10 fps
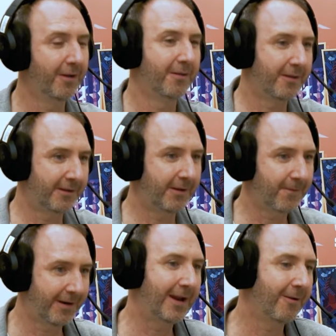the
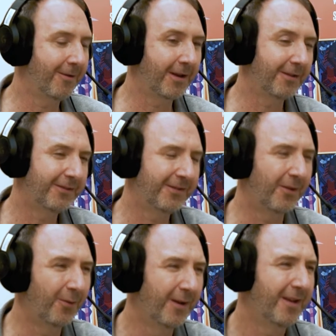different areas yes.
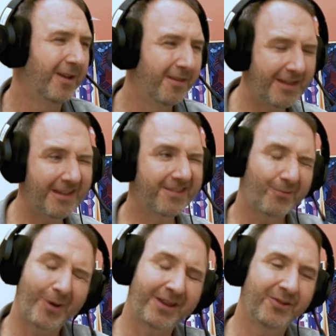so that's
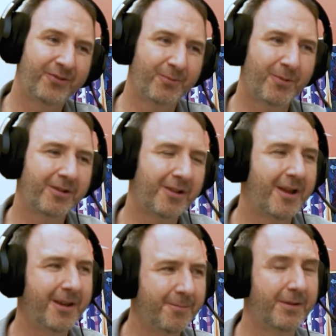why i use the word
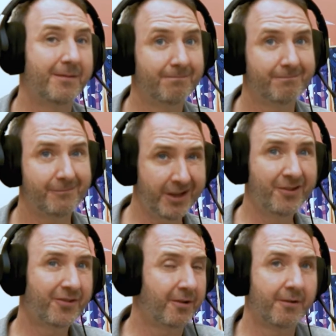client but
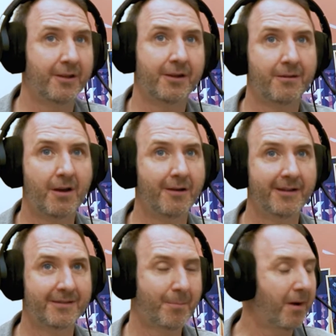internally no
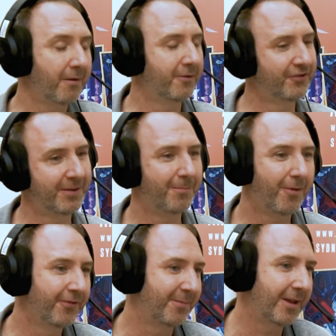it's a partnership
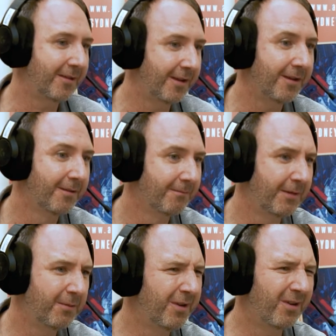ultimately
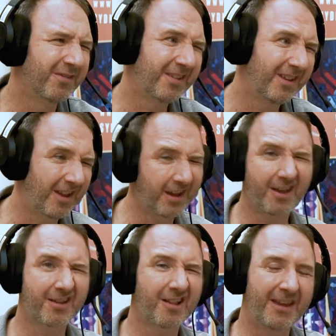we we don't see like
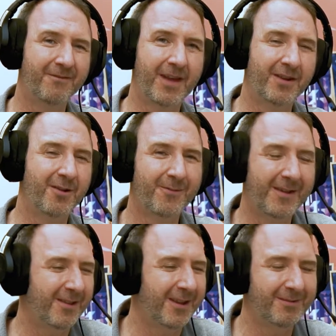a client vendor
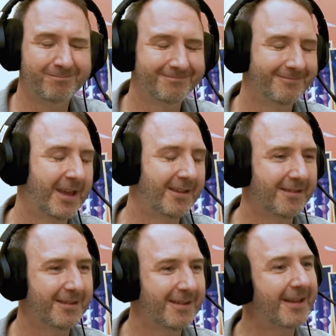feeling it's
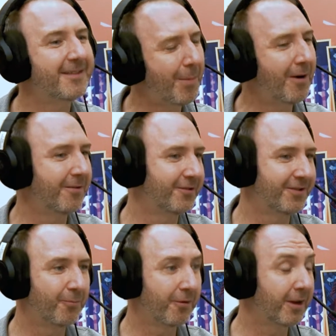yeah it's a
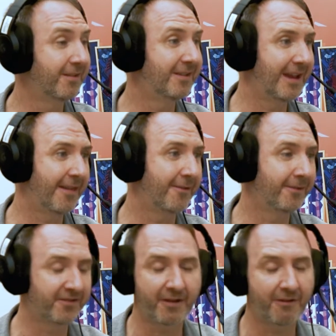partnership working together
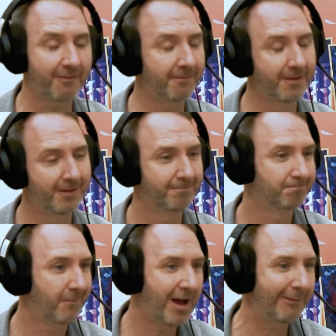to solve
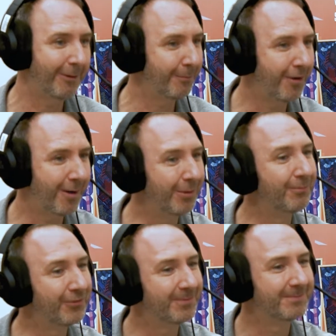hiring problems